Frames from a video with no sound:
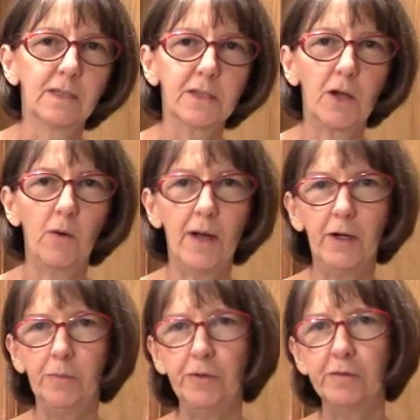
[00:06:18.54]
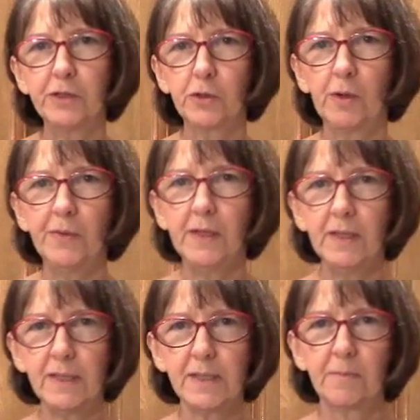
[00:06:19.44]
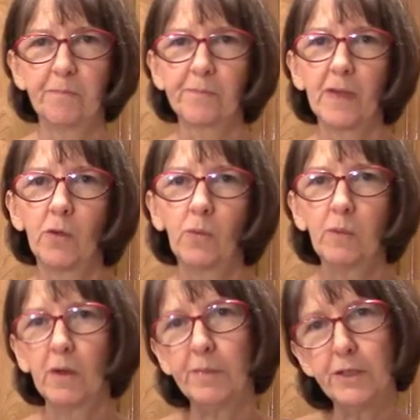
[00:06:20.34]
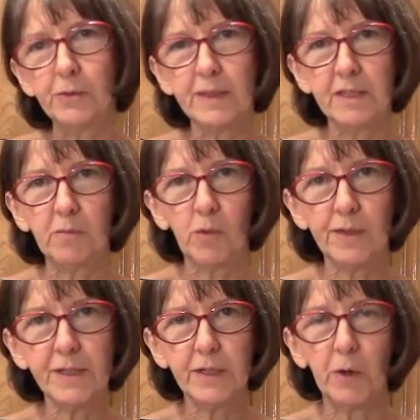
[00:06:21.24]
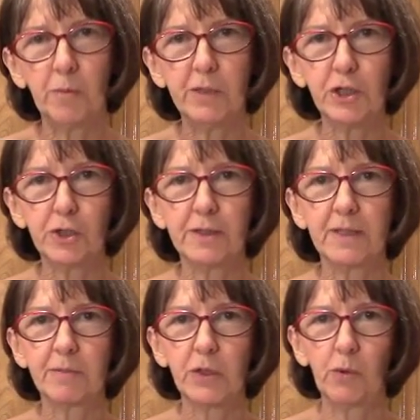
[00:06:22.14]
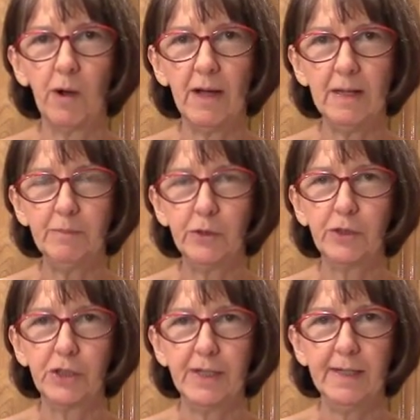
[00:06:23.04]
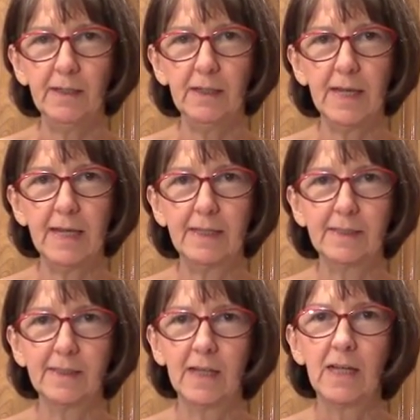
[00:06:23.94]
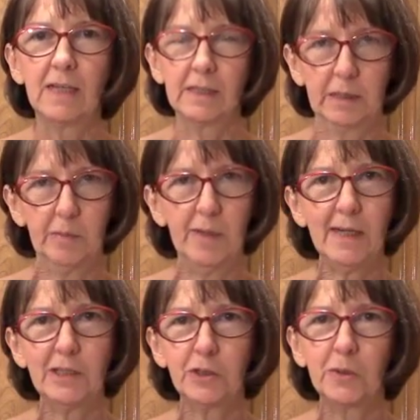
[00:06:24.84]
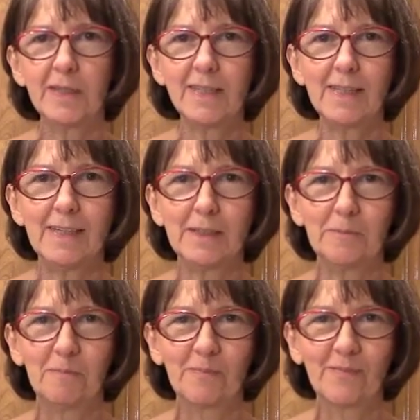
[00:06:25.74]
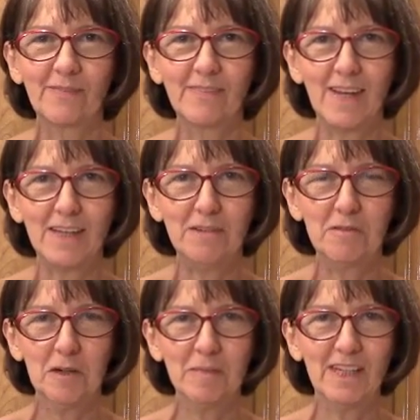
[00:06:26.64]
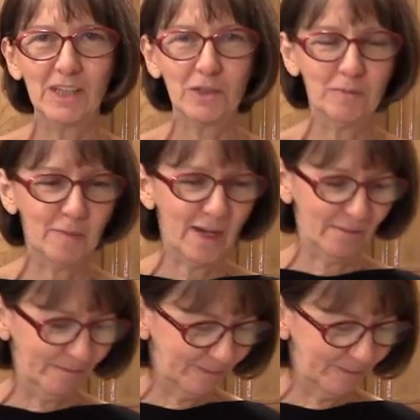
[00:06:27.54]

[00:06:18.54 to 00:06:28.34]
So I hope you've enjoyed this. We will be doing some more, so be sure and subscribe to the channel and come back and join us again. Thank you very much. Bye-bye.